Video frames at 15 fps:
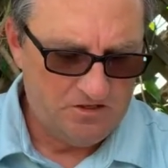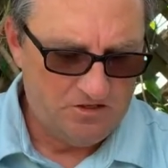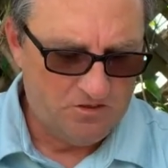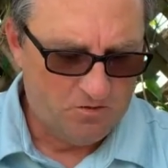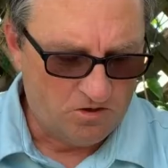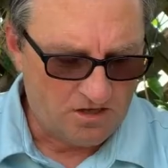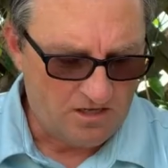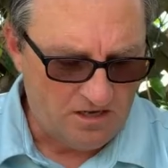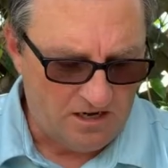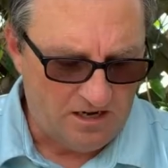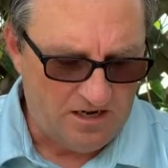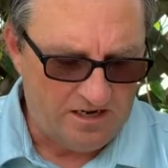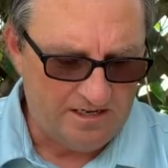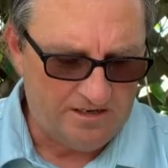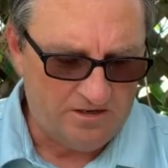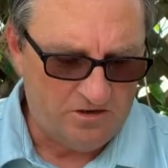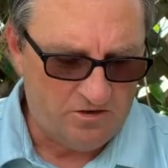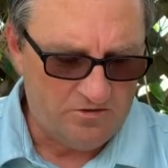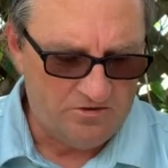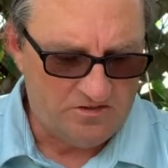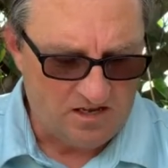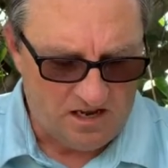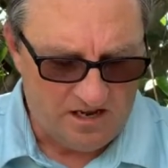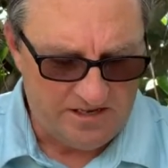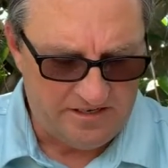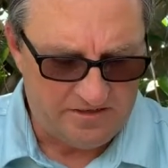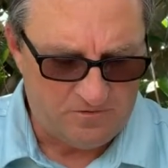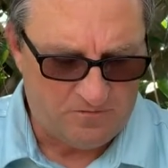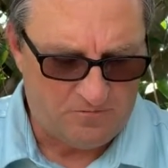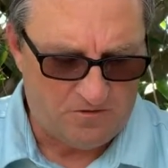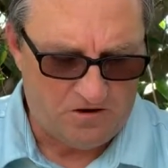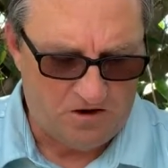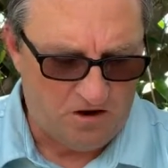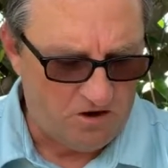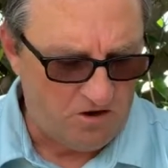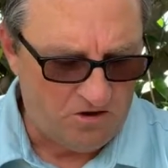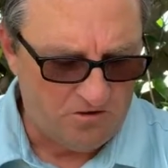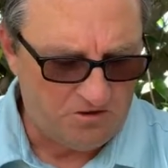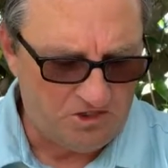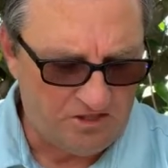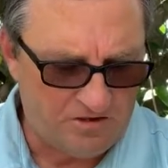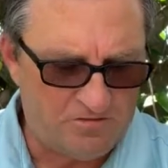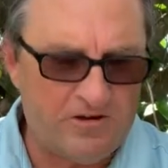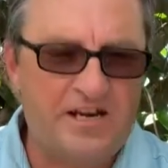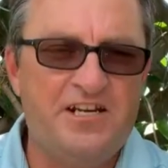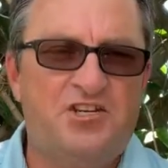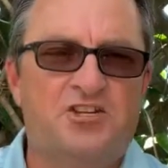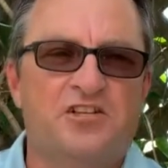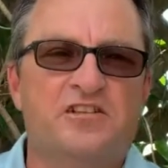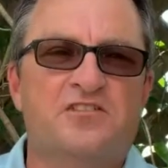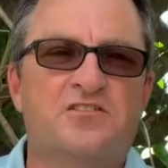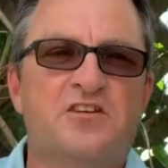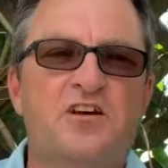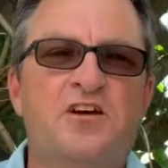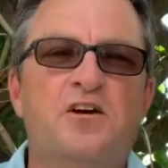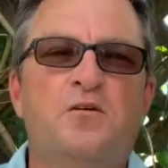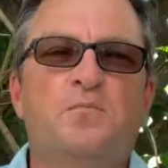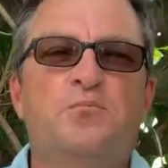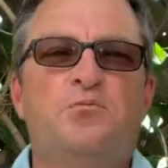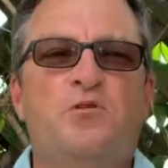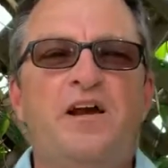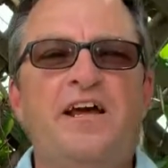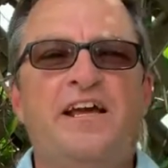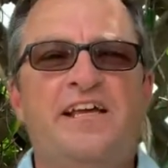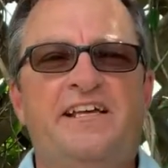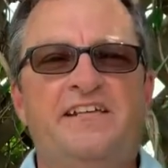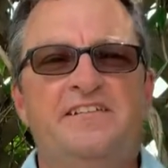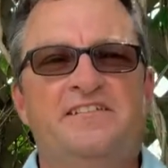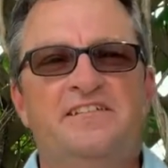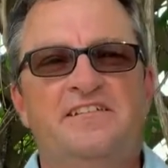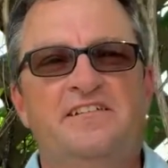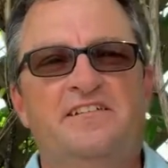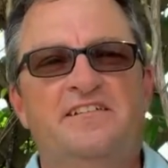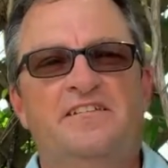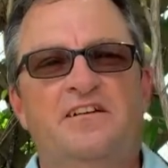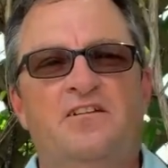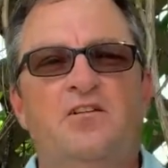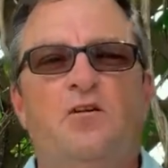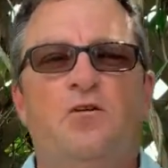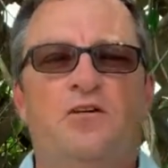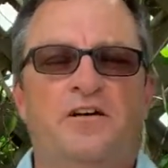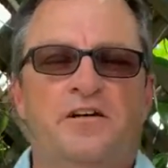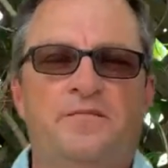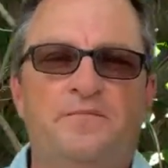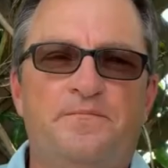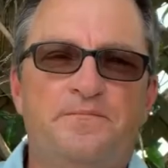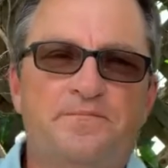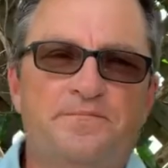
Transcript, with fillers: Your God, O Zion, for all generations, praise the Lord.